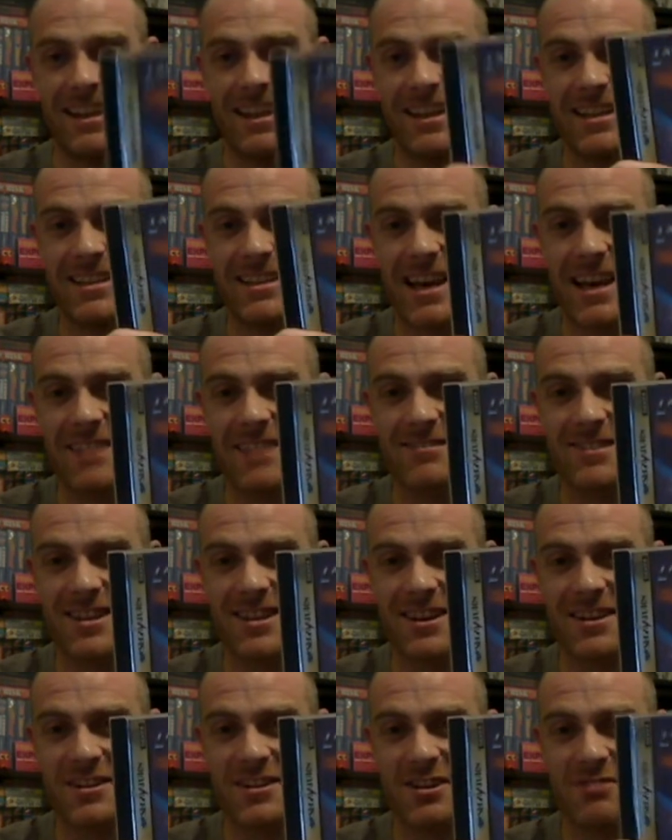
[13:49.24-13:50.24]
his game
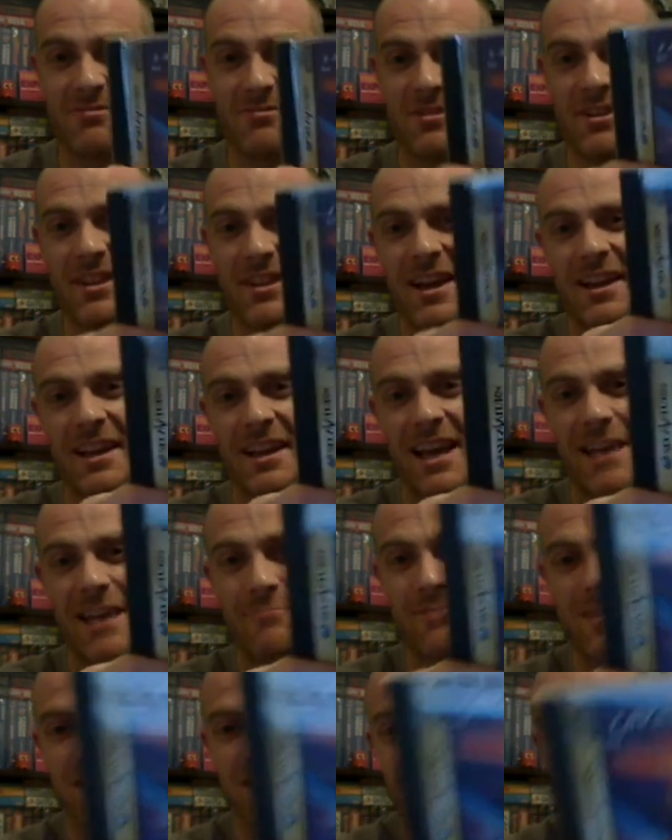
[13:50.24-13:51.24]
turned up, and that game
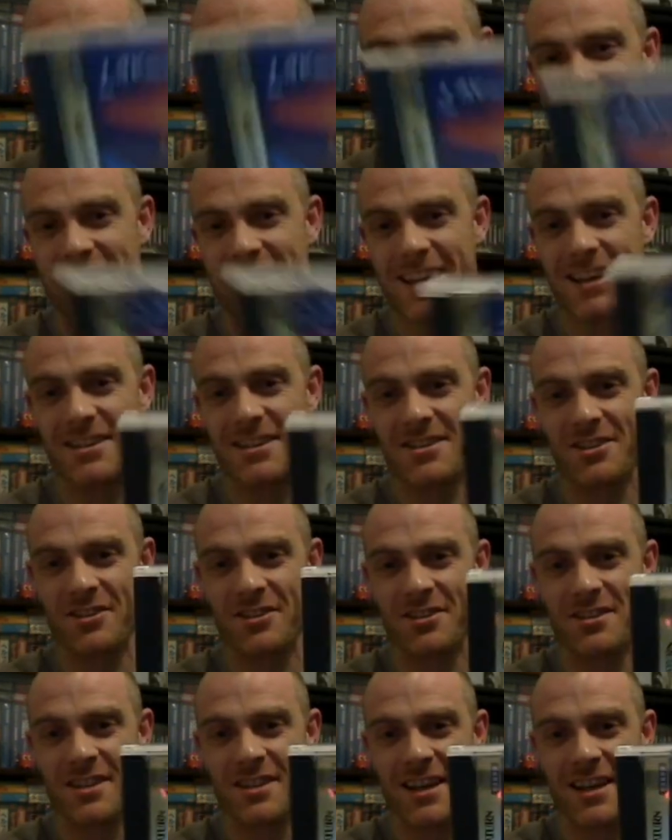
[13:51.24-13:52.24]
was the Layer section on the
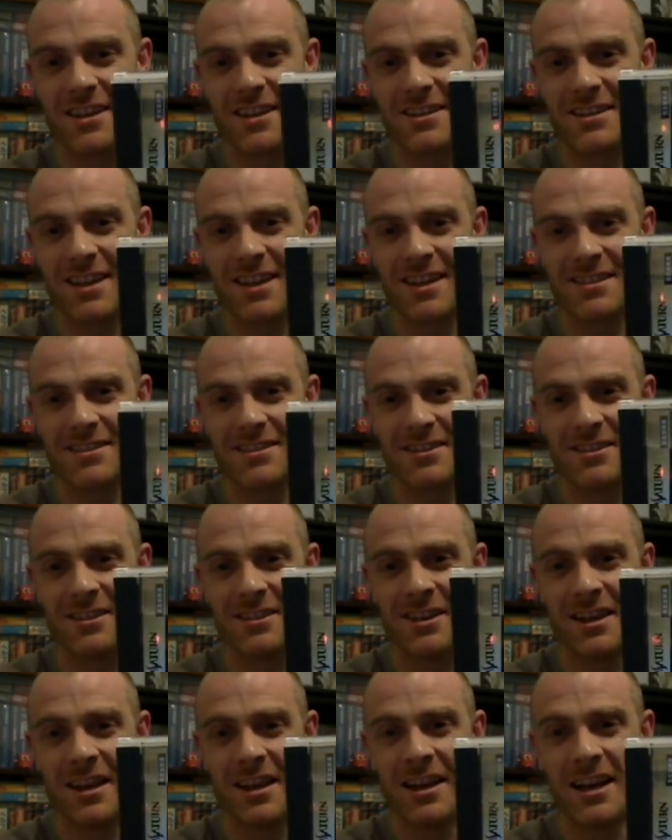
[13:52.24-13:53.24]
Sega Saturn.
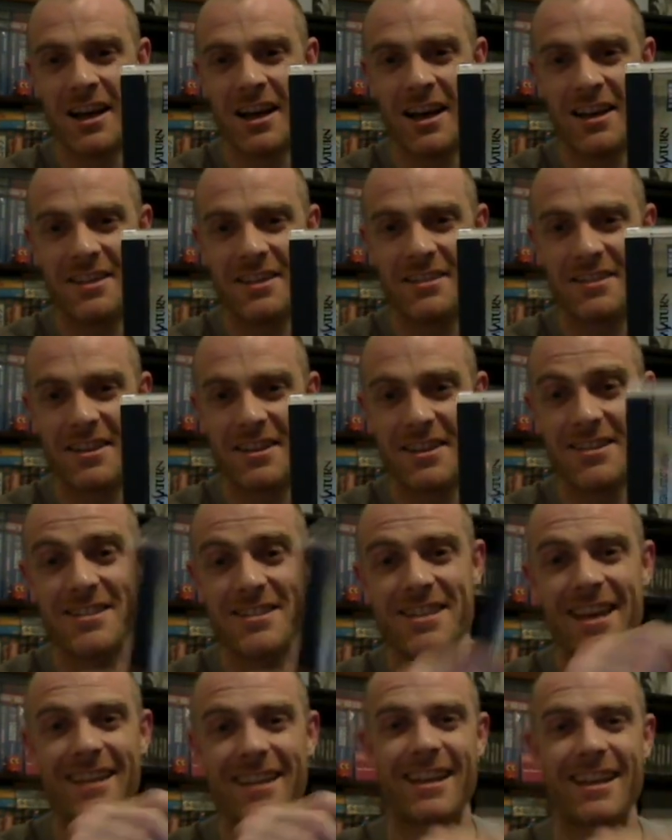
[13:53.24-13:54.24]
And
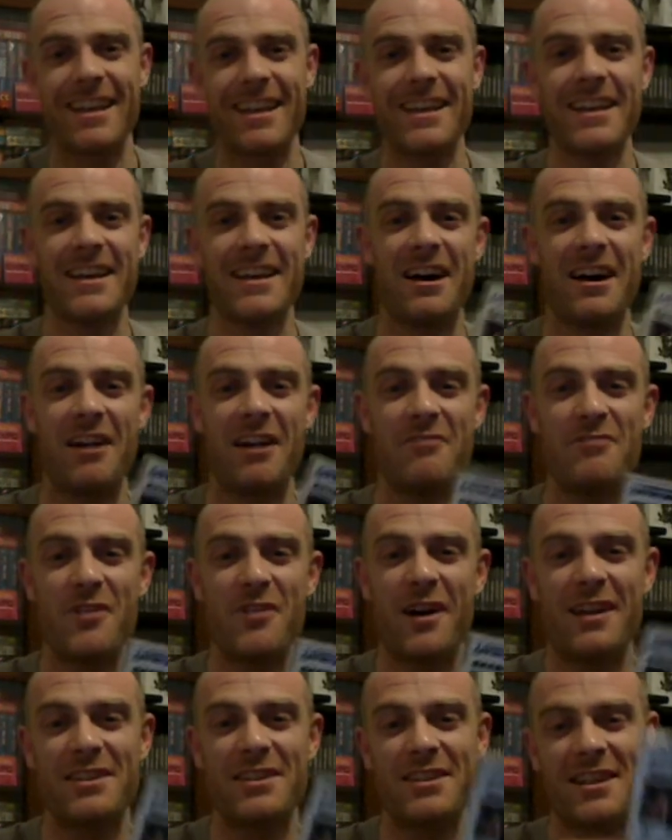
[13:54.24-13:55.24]
sadly I've not
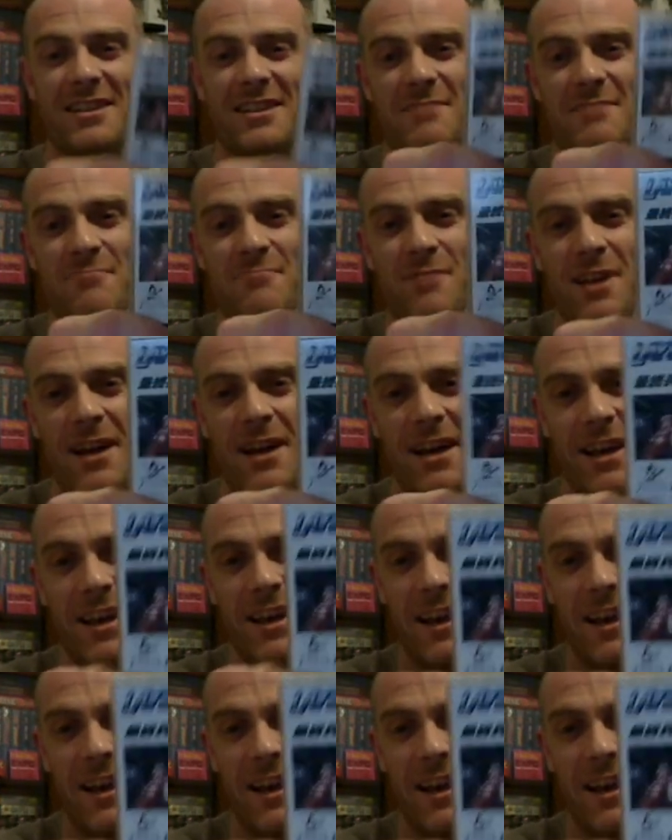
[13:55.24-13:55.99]
had a chance to play it